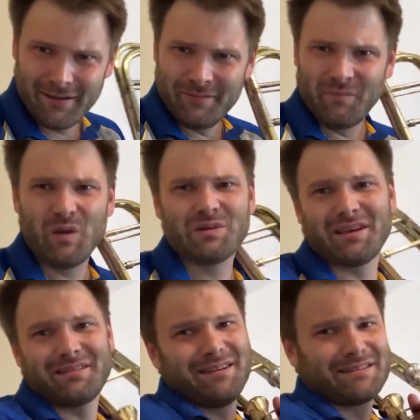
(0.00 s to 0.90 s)

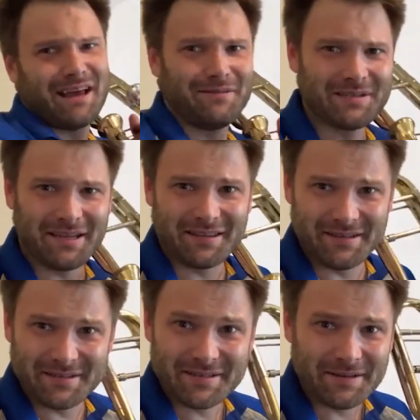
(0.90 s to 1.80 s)
Music that sounds like
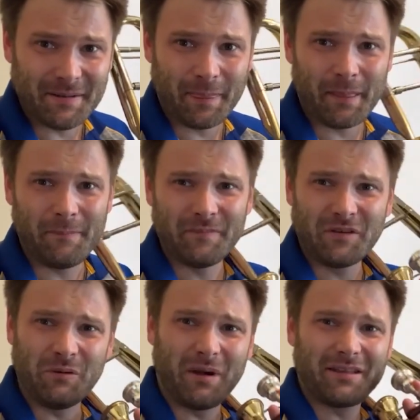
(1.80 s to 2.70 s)
this,
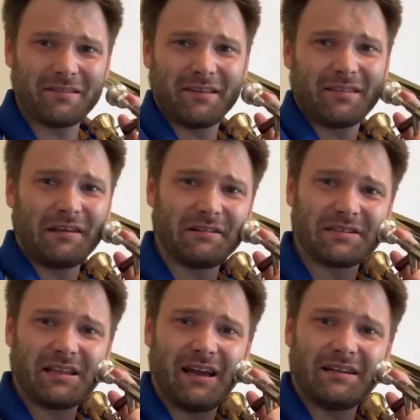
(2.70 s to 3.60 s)
you might think that your
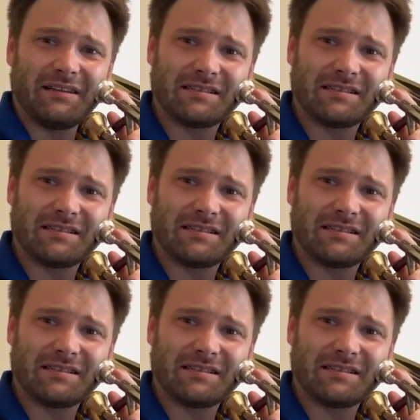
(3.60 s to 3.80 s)
slide needs